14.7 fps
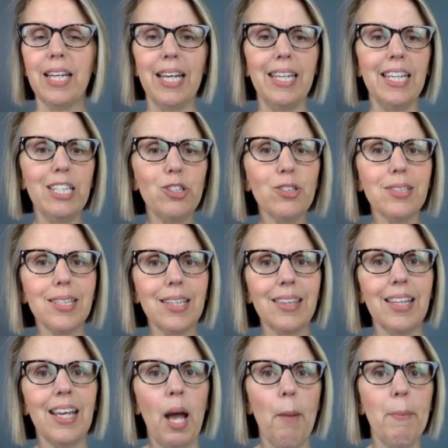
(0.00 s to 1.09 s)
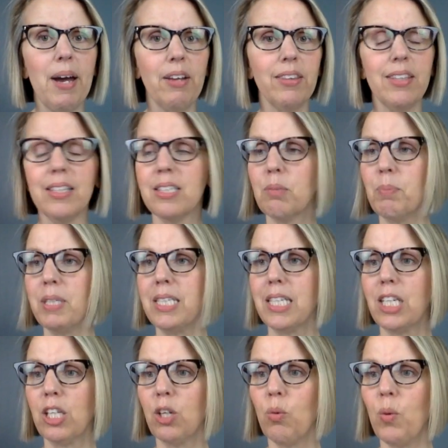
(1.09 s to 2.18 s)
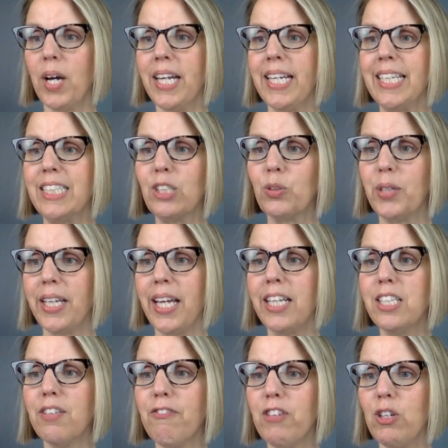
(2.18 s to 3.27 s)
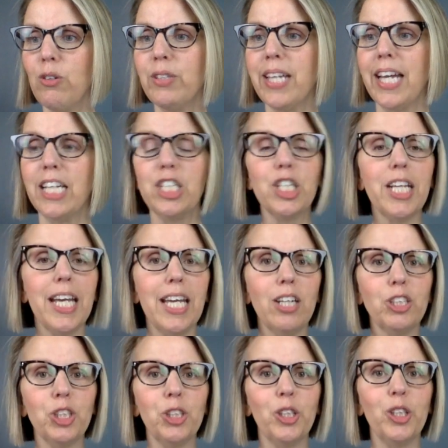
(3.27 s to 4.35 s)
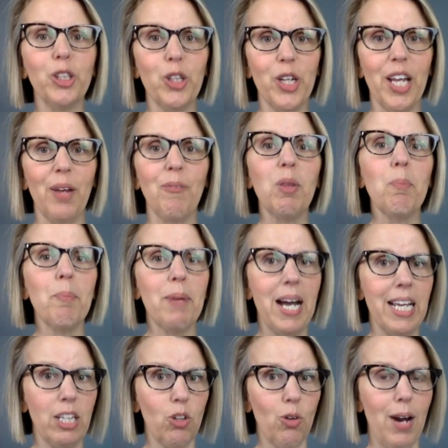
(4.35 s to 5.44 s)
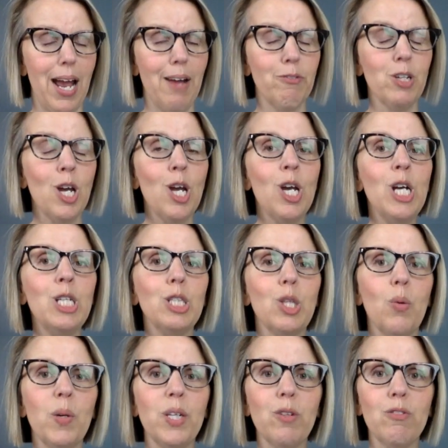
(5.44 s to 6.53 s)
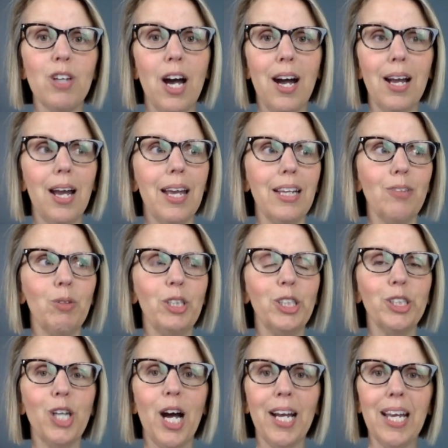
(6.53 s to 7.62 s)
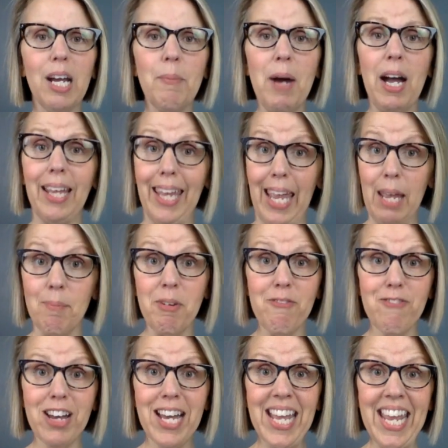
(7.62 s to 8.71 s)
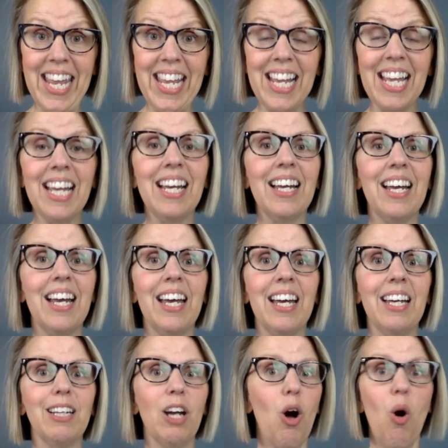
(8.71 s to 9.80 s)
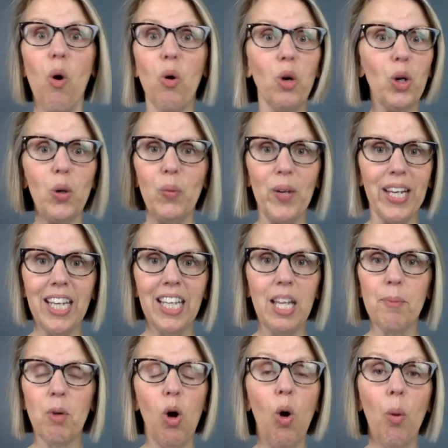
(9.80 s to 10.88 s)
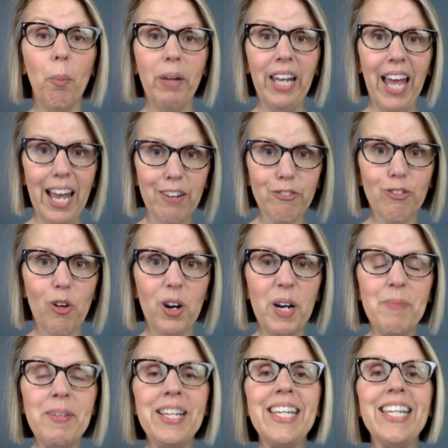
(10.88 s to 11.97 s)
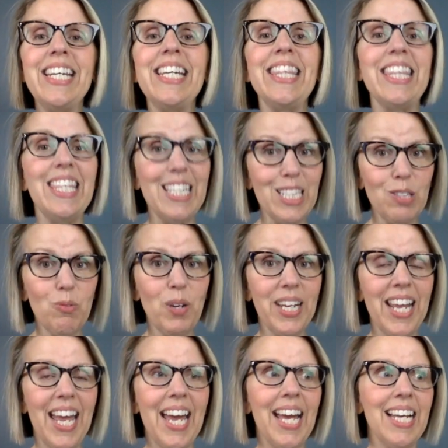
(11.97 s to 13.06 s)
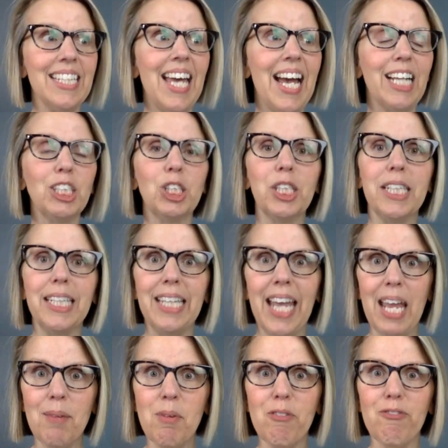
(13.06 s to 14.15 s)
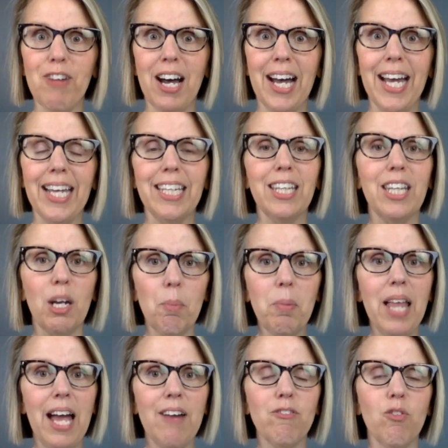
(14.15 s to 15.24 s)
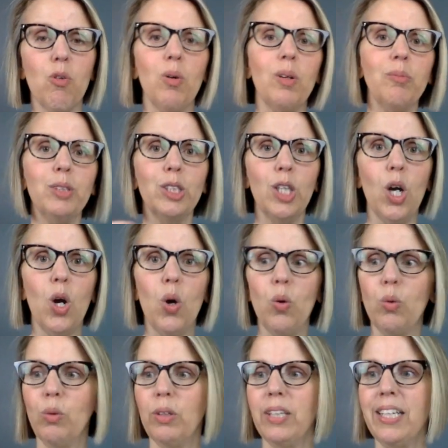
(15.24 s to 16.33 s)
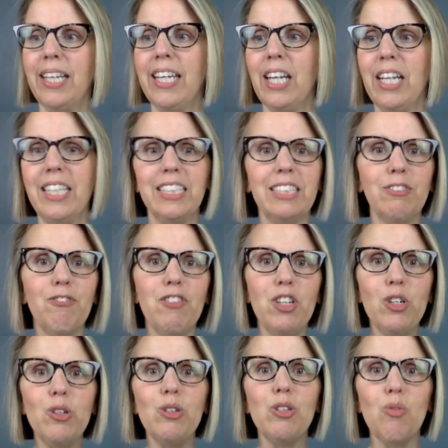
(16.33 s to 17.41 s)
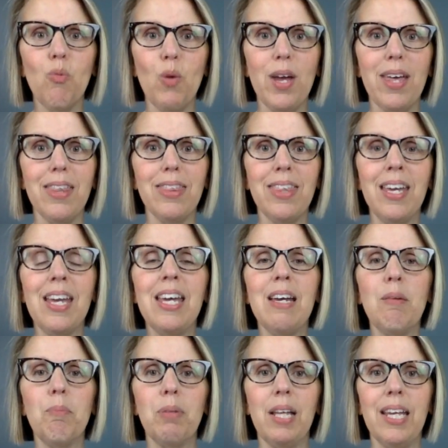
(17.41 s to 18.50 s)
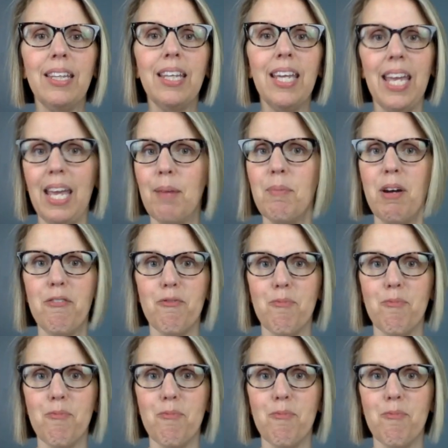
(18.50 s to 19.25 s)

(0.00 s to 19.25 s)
interesting thing about this particular one, it's created to fuse educational learning with Minecraft. So when you're talking about gamifying a whole curriculum, a whole platform, this one has actually gamified their platform so it is fused with playing the game of